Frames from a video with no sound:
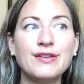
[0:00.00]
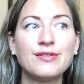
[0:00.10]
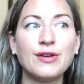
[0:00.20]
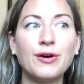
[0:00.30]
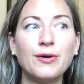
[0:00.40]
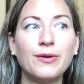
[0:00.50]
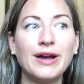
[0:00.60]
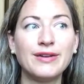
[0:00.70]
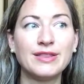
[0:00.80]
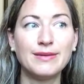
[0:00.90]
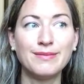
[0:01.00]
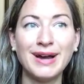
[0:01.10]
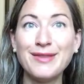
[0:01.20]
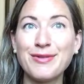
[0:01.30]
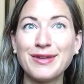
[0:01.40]
So the
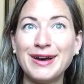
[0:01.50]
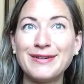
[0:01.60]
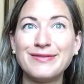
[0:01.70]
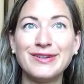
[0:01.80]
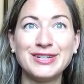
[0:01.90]
month of